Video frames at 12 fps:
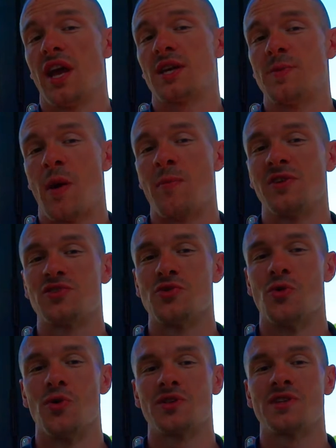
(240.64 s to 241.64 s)
the experiment
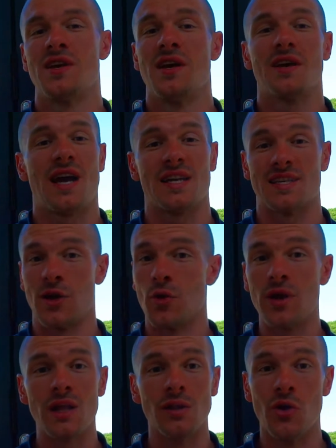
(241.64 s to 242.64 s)
short as I
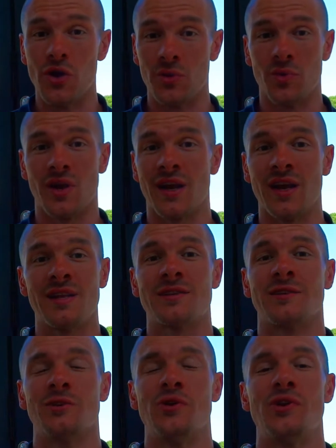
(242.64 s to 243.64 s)
already learned what I needed
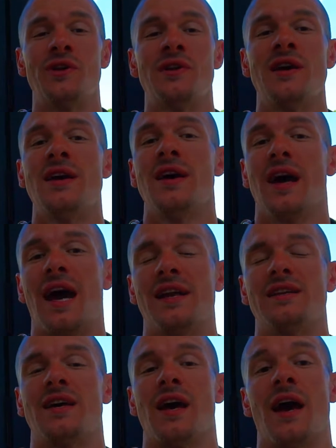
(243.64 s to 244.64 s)
to learn,
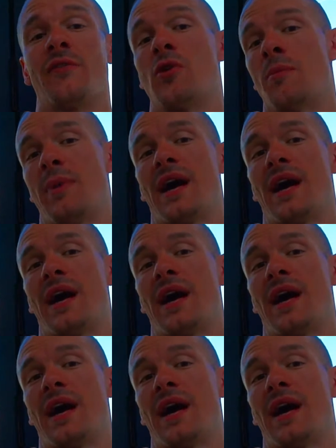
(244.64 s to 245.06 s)
and I've gone